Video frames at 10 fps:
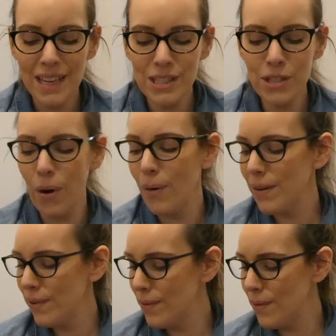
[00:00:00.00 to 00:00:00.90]
so
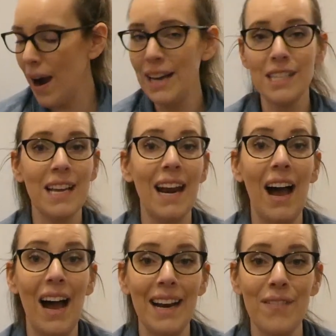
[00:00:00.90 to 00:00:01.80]
I just kind of
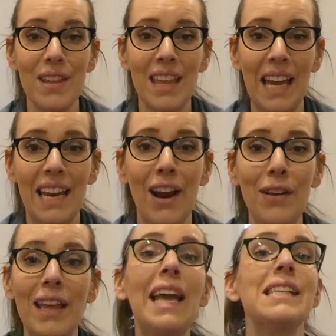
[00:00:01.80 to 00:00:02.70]
hide everything in here,
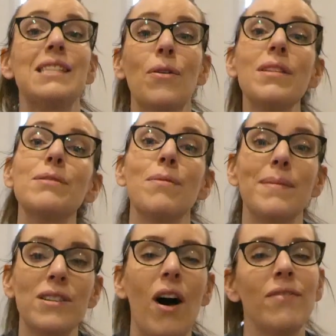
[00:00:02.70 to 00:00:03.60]
and the kids know this
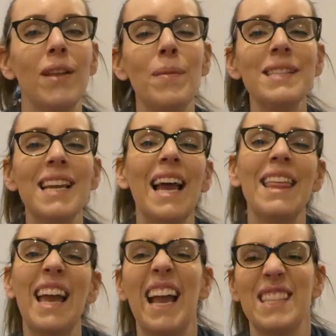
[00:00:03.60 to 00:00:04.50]
room is off limits, and I
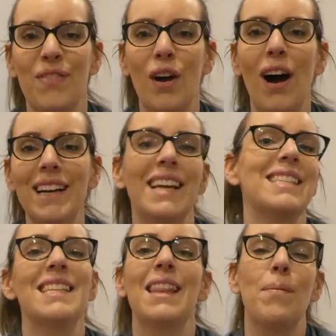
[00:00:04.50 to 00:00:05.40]
think it gets forgotten
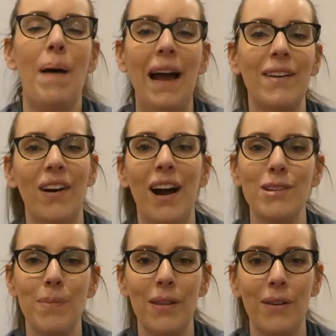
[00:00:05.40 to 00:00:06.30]
because it's at the back of our
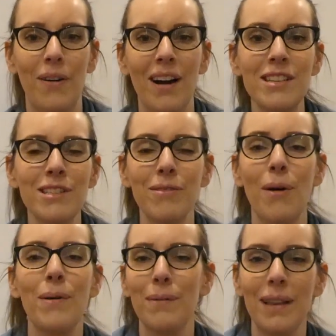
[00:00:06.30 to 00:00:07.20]
house by the garage, so
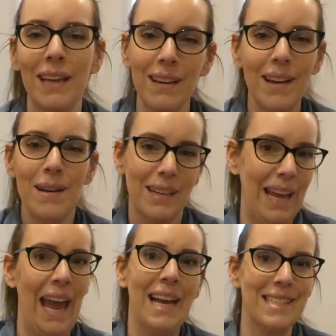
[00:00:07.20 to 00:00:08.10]
no one really
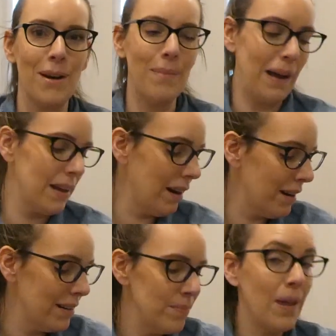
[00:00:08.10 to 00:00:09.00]
hangs out back
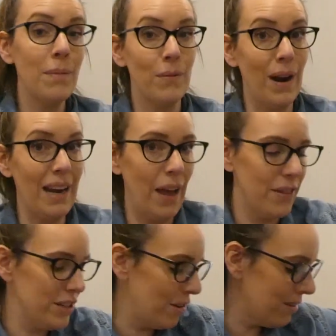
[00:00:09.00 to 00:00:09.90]
here. I mean, right now
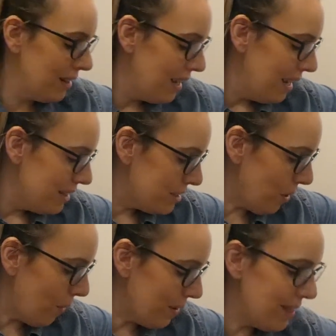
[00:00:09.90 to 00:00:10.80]
they don't.
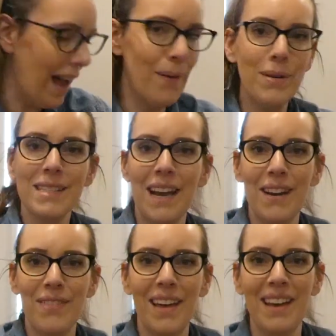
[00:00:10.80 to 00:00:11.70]
So that was
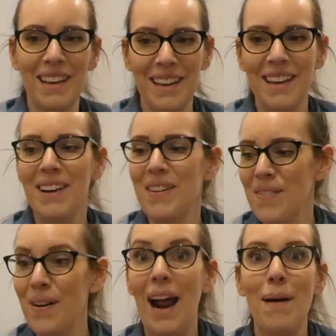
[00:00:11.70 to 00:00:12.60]
kind of
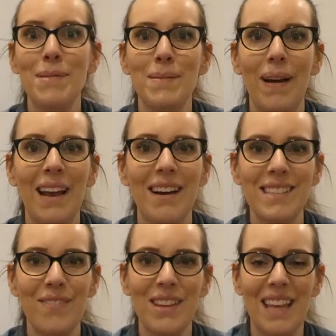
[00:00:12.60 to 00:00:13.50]
what happens back here,
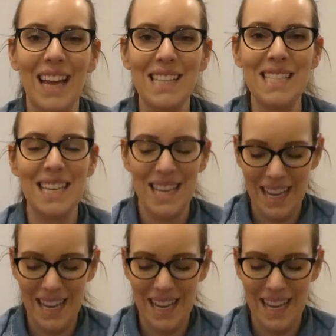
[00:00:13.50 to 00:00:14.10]
is everything gets